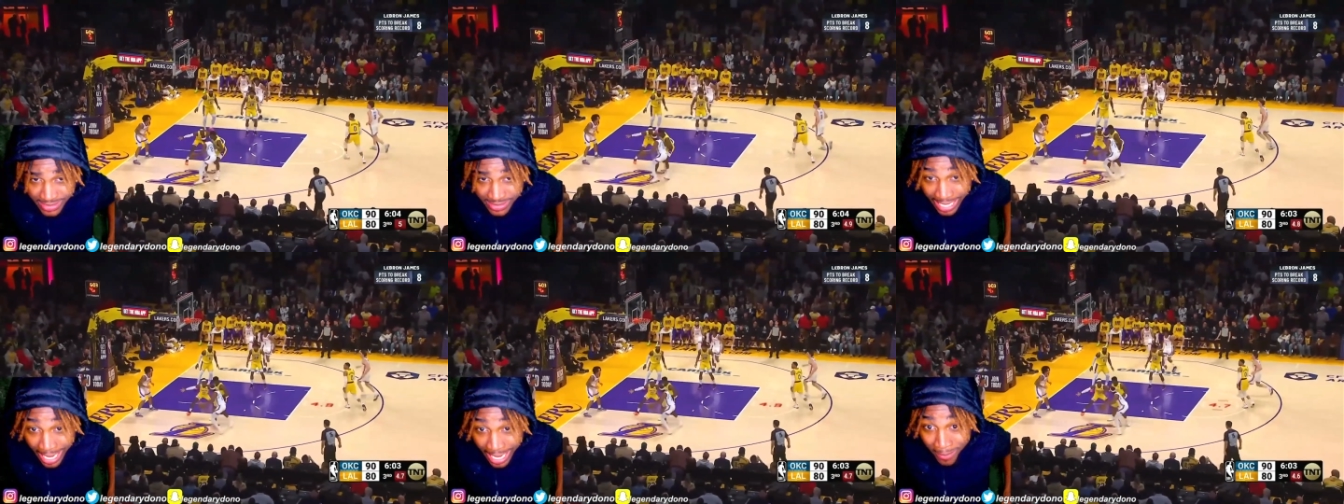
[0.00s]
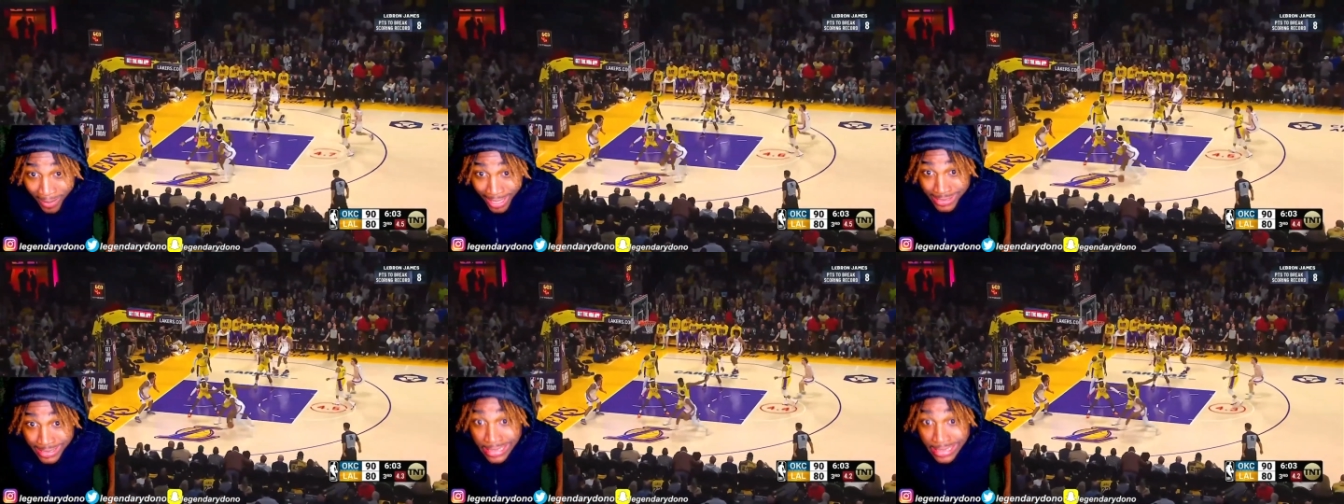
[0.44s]
Down
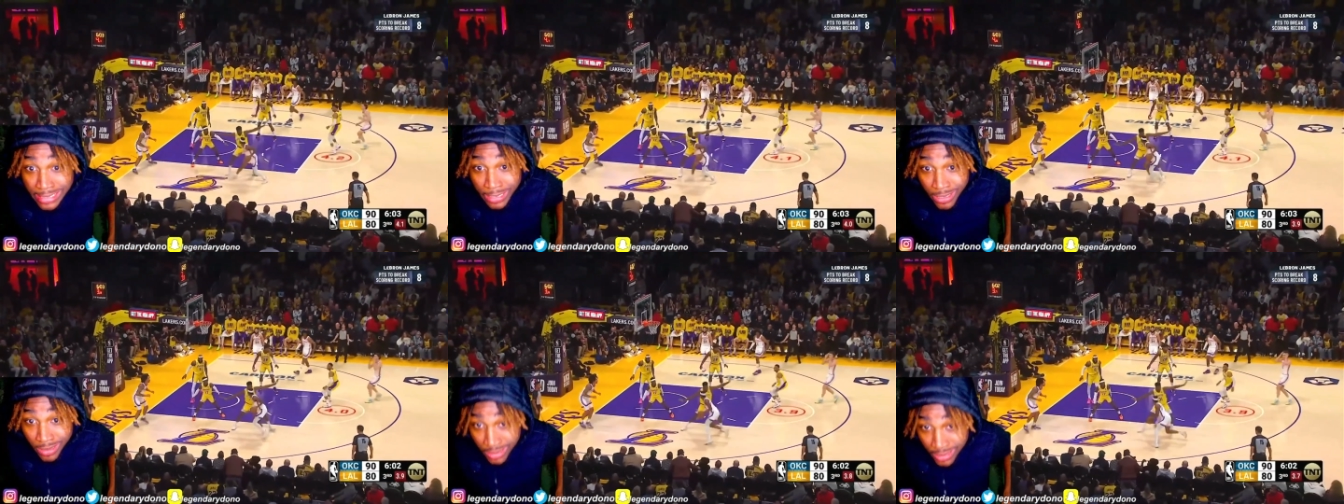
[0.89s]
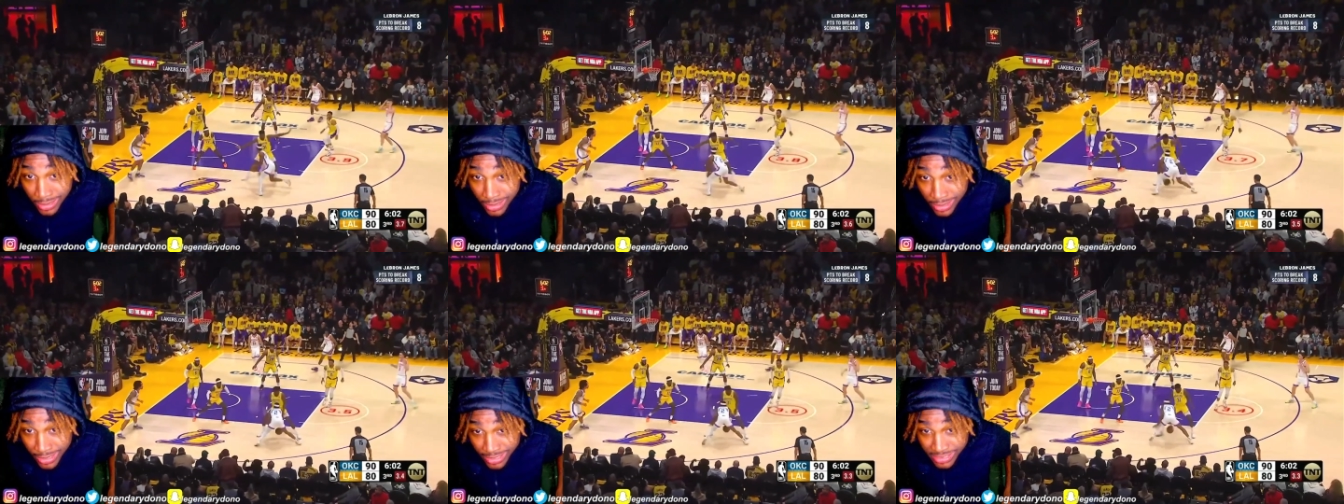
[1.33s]
by 10, though.
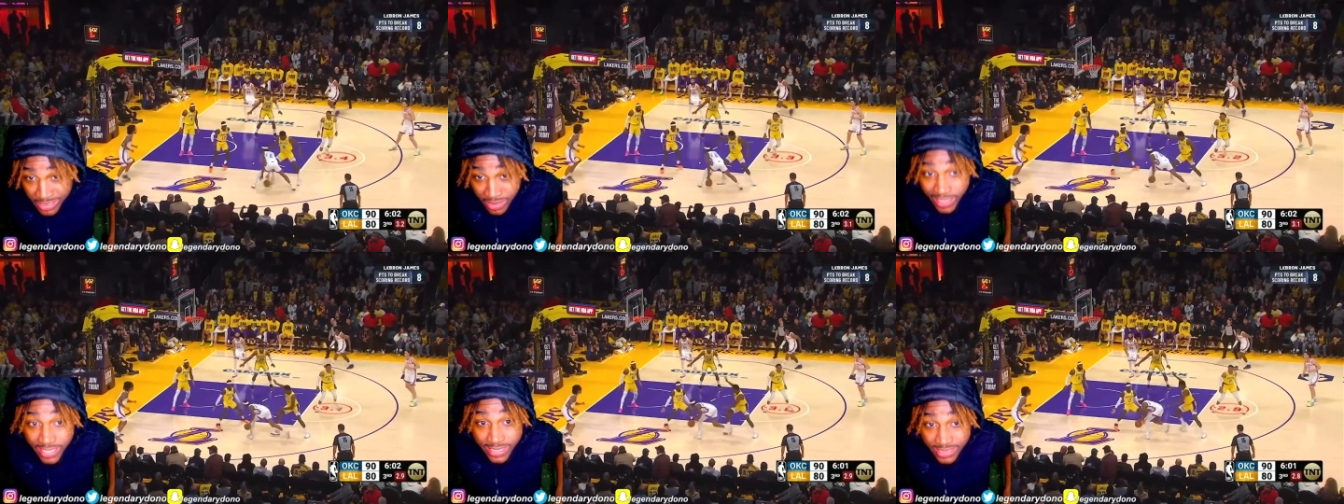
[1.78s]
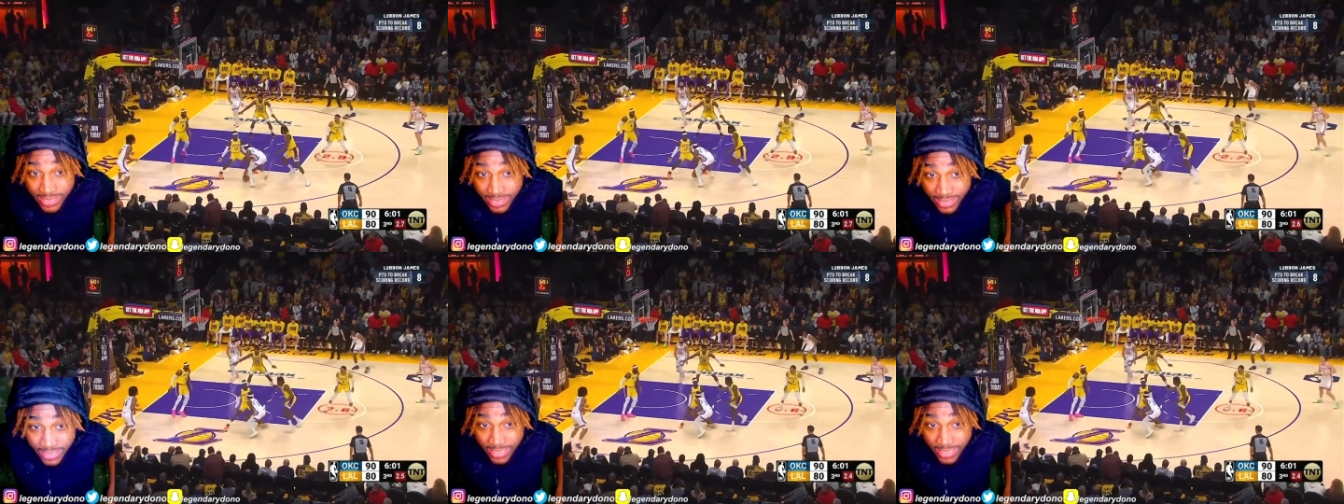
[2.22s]
It's crazy.